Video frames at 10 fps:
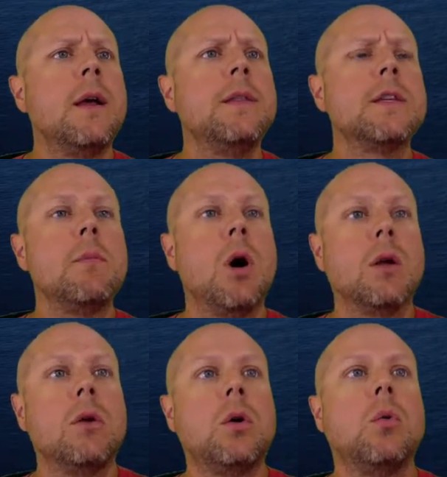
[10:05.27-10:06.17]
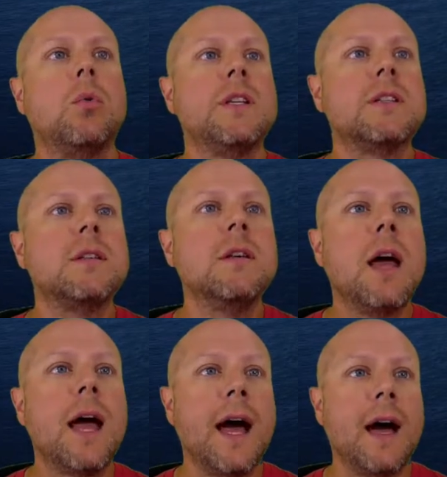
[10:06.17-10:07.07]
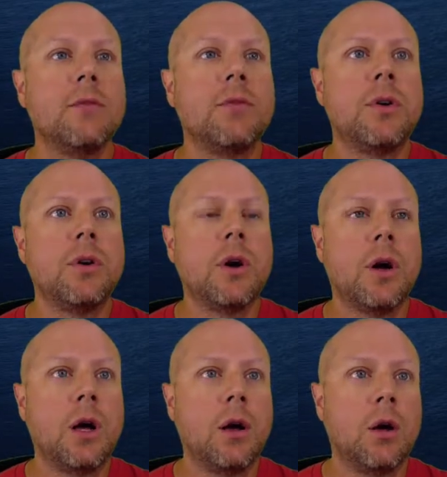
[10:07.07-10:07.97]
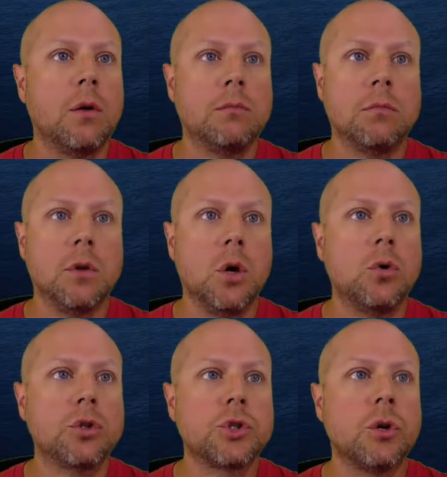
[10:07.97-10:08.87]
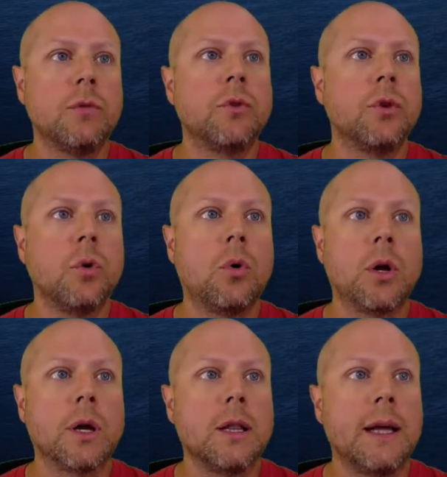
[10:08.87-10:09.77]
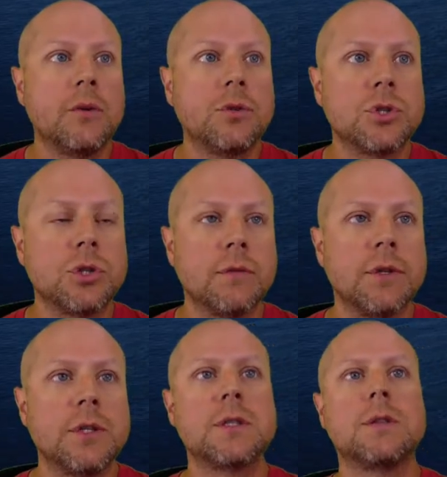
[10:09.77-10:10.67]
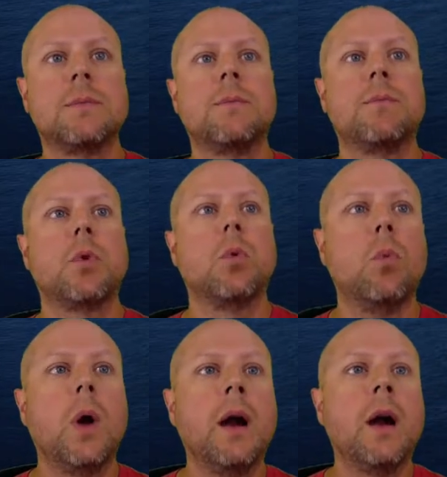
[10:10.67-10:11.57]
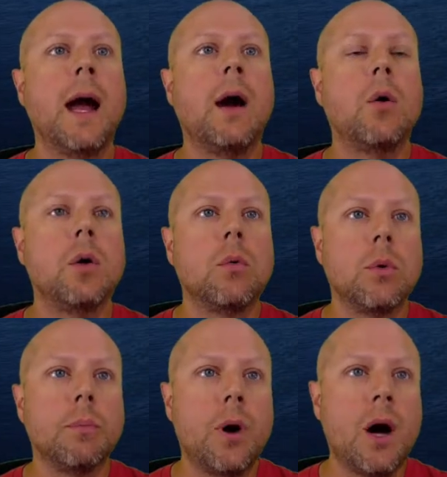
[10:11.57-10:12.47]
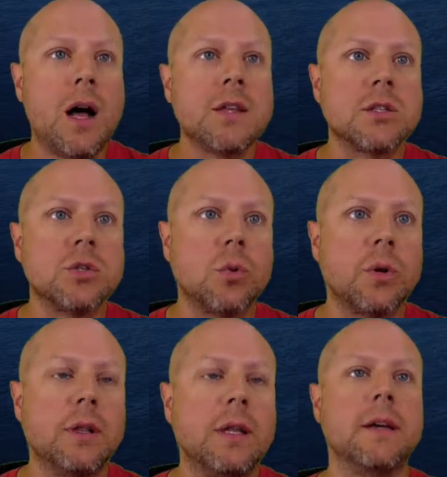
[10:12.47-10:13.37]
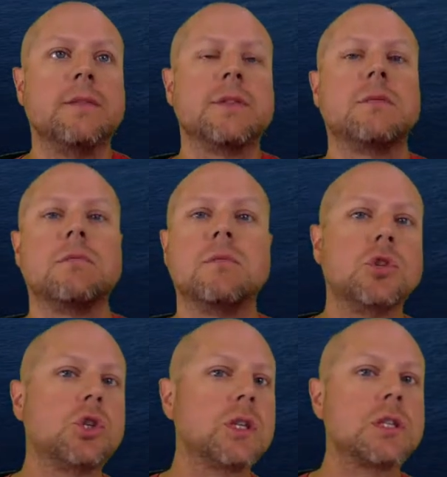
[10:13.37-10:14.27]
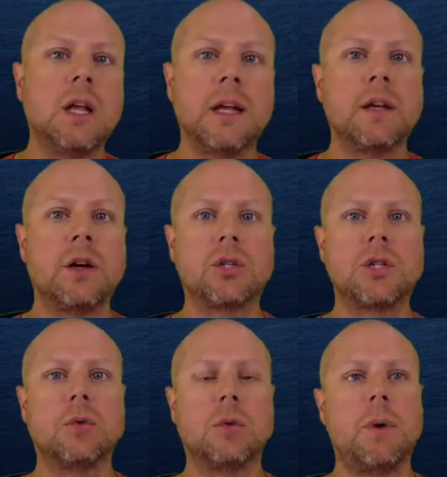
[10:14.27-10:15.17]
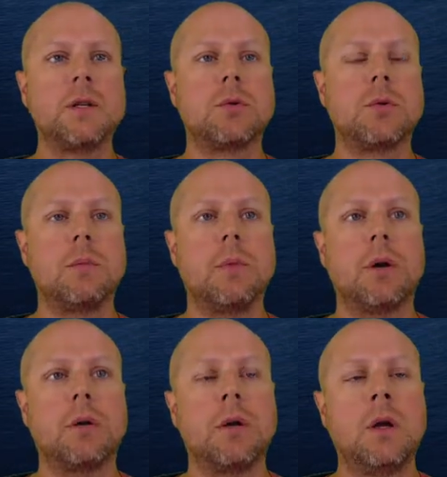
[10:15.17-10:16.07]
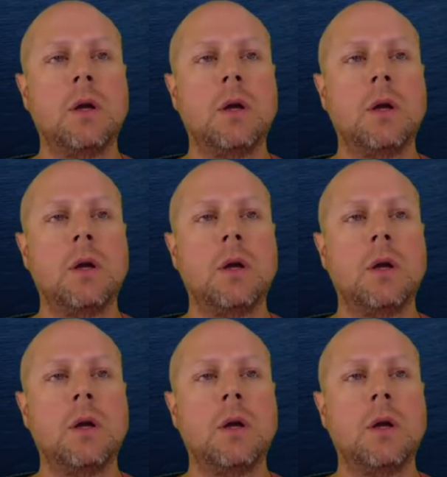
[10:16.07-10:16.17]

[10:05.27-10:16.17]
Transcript: In this model, we still have a local server or a cloud service where our repository lives, just like in our single repository model.